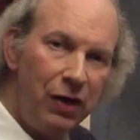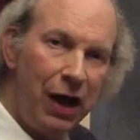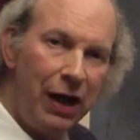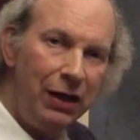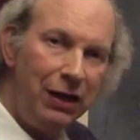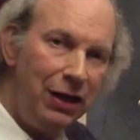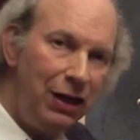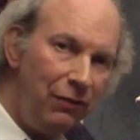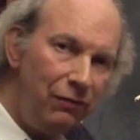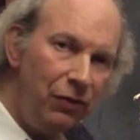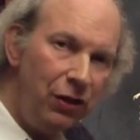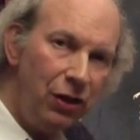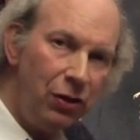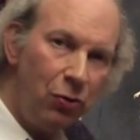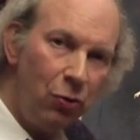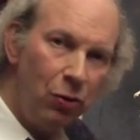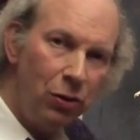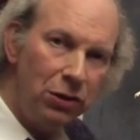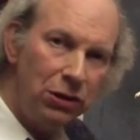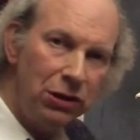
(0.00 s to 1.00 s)
got evening
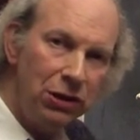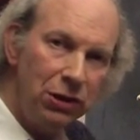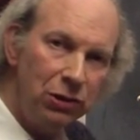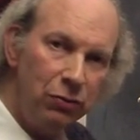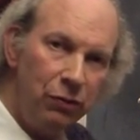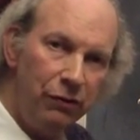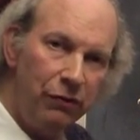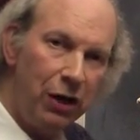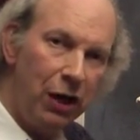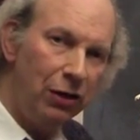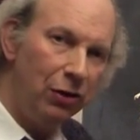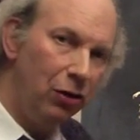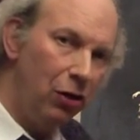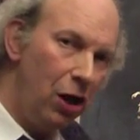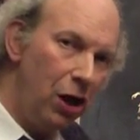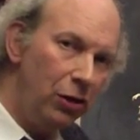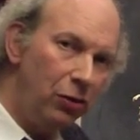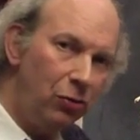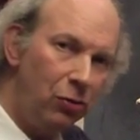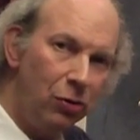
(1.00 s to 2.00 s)
courses, we've got
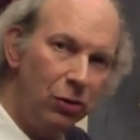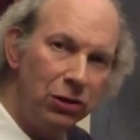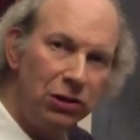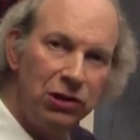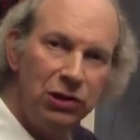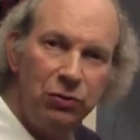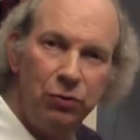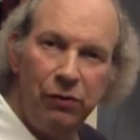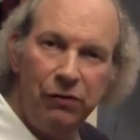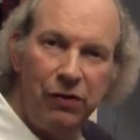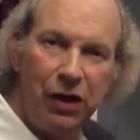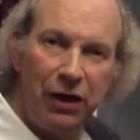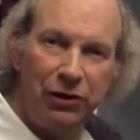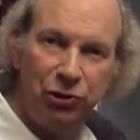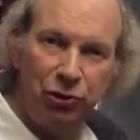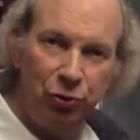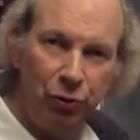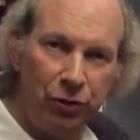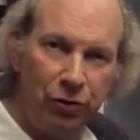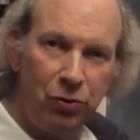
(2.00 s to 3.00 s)
long courses, we've
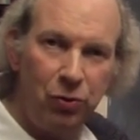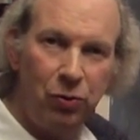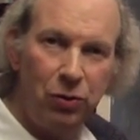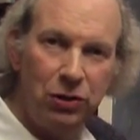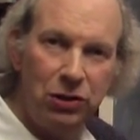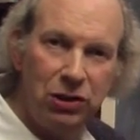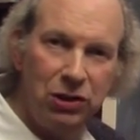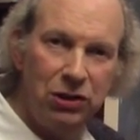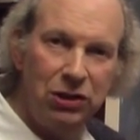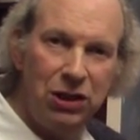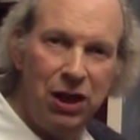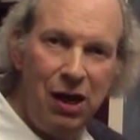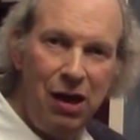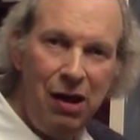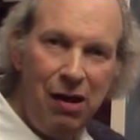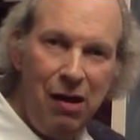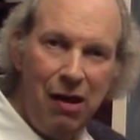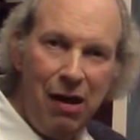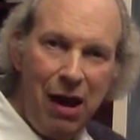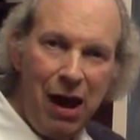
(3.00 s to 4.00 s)
got short courses,
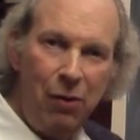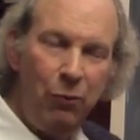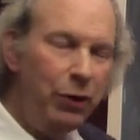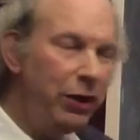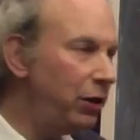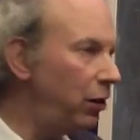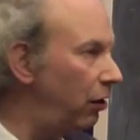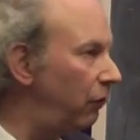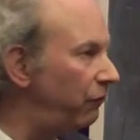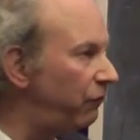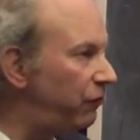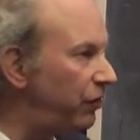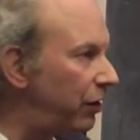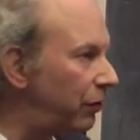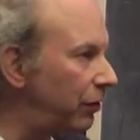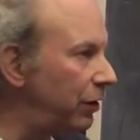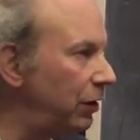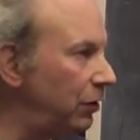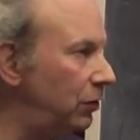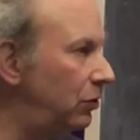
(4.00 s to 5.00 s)
and we are
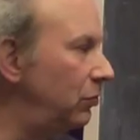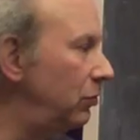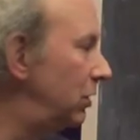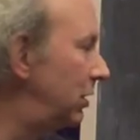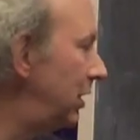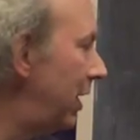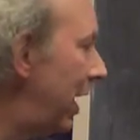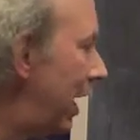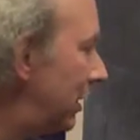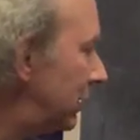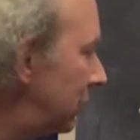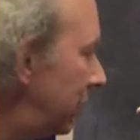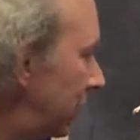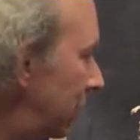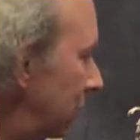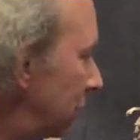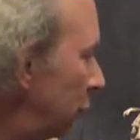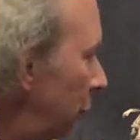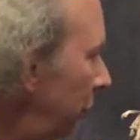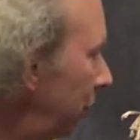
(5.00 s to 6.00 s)
very
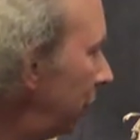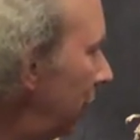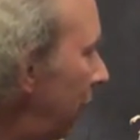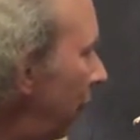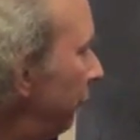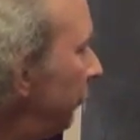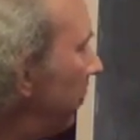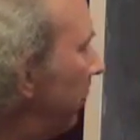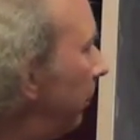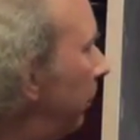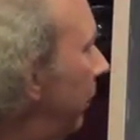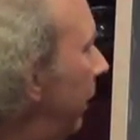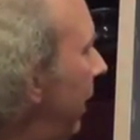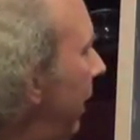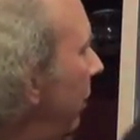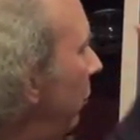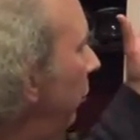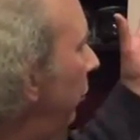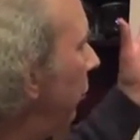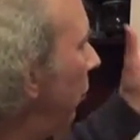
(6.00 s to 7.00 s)
enthusiastic as we love to
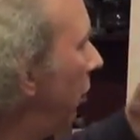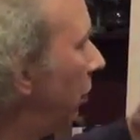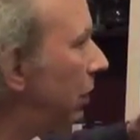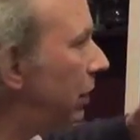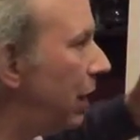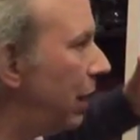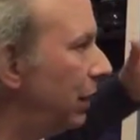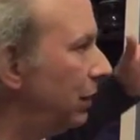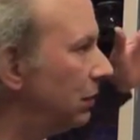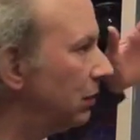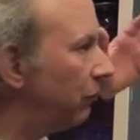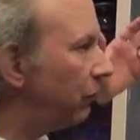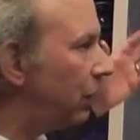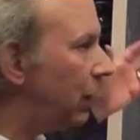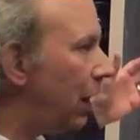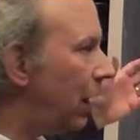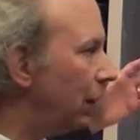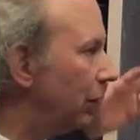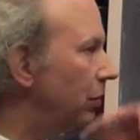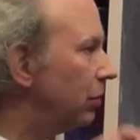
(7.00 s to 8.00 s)
play with all kinds of
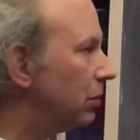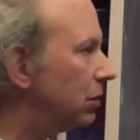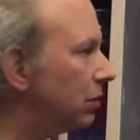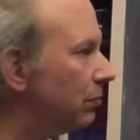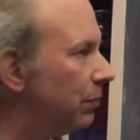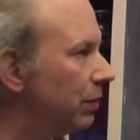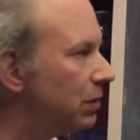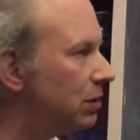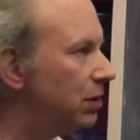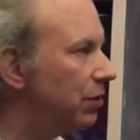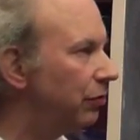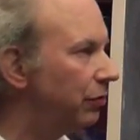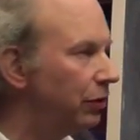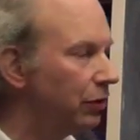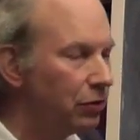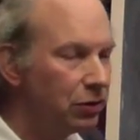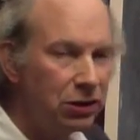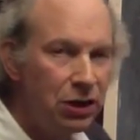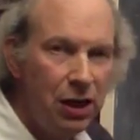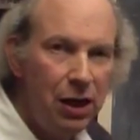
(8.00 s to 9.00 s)
colors and
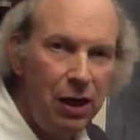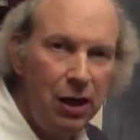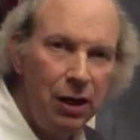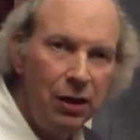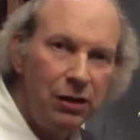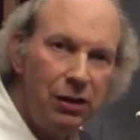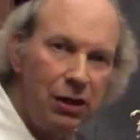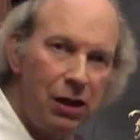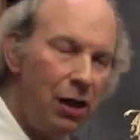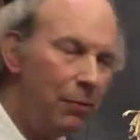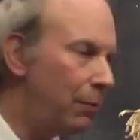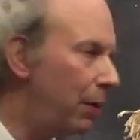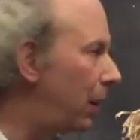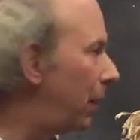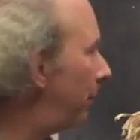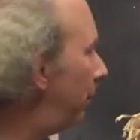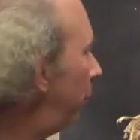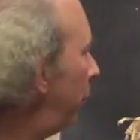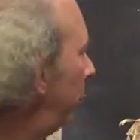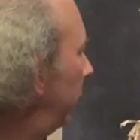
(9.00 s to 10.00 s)
materials to come up